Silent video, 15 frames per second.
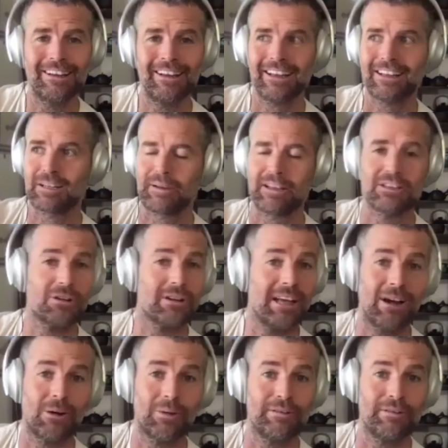It depends on
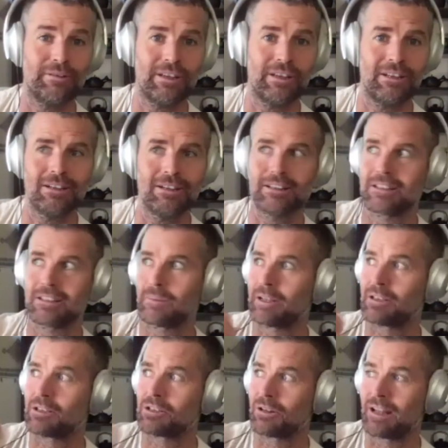how we feel. It
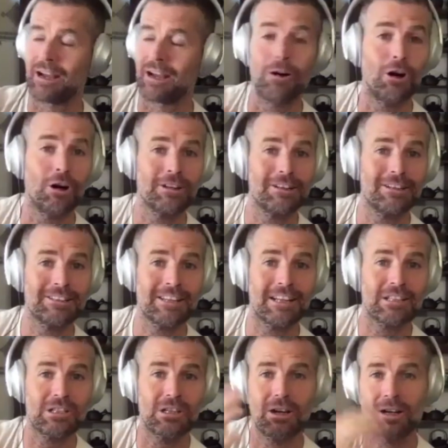depends on how hot it is
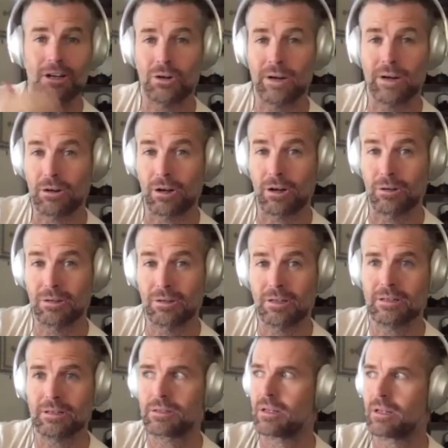outside or how cold it
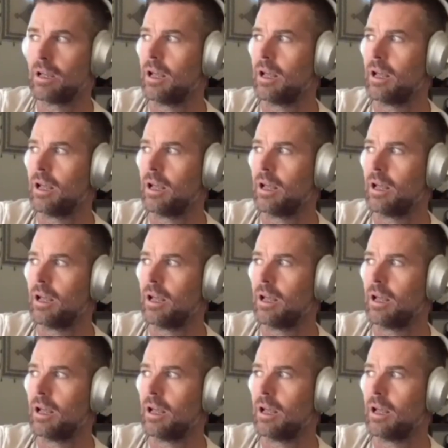is.